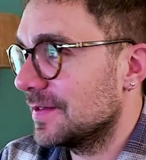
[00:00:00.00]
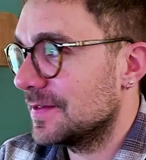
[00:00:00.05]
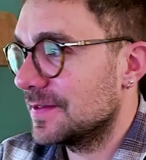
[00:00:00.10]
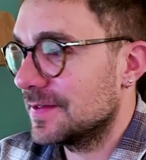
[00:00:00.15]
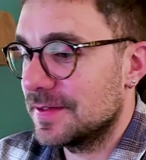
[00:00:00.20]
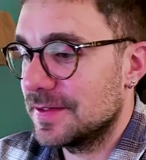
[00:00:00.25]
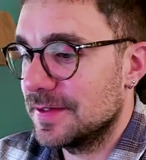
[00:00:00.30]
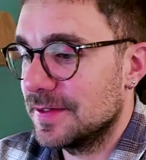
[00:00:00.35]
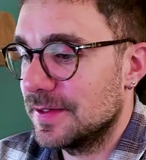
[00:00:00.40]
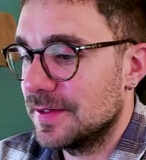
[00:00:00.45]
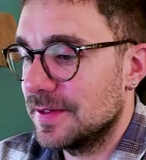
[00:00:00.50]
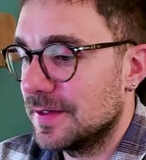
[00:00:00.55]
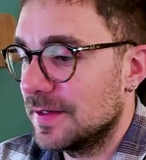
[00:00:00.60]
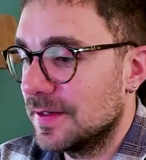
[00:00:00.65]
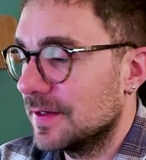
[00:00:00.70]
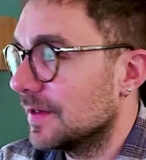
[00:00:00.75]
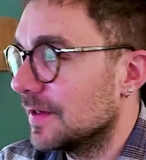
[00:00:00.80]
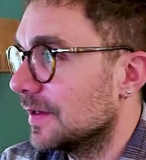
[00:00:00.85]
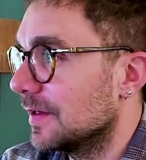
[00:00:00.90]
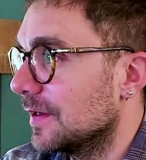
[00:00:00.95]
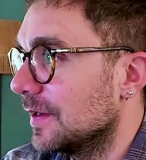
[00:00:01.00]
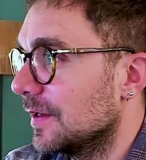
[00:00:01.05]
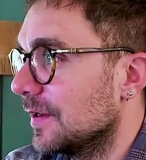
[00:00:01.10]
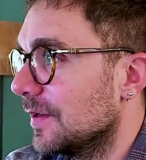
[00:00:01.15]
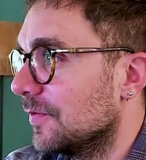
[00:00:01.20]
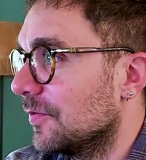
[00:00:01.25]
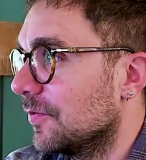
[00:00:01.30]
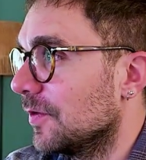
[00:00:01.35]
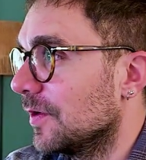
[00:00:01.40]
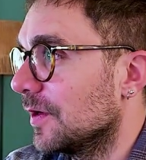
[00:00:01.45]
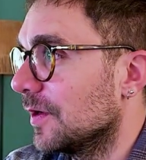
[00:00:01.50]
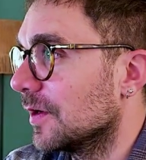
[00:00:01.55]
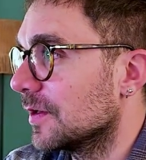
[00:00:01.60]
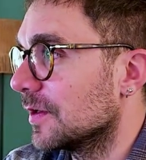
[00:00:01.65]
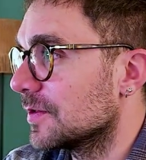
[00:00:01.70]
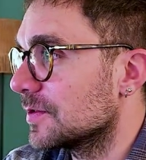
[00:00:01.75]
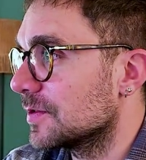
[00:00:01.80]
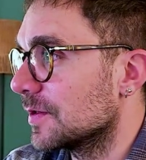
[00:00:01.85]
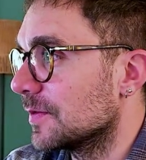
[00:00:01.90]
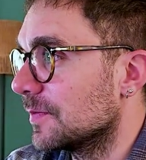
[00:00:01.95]
see if we
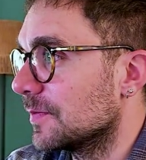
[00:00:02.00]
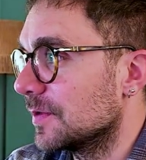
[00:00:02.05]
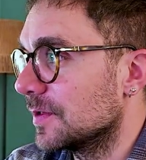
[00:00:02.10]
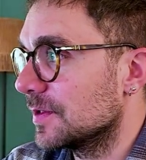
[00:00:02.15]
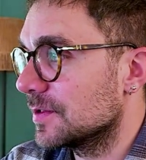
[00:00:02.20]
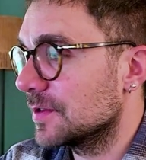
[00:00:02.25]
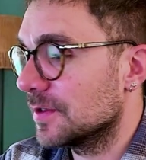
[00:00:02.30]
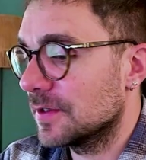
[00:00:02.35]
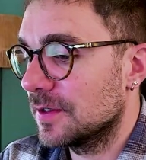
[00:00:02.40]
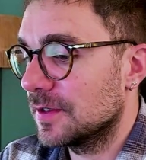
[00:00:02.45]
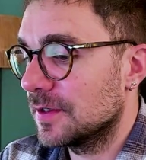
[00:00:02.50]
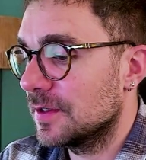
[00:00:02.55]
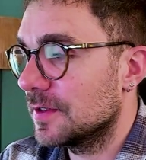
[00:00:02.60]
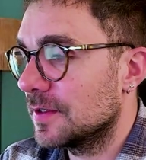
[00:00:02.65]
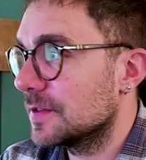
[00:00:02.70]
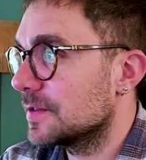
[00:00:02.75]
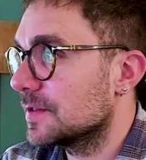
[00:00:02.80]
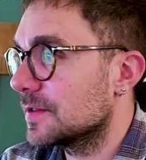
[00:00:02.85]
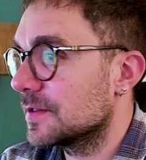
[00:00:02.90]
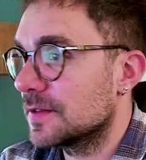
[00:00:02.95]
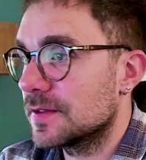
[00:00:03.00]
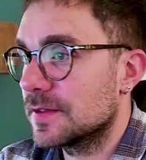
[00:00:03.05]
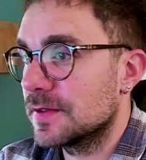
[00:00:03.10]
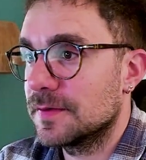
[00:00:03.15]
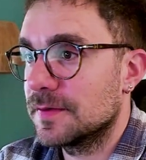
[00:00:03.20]
got some results.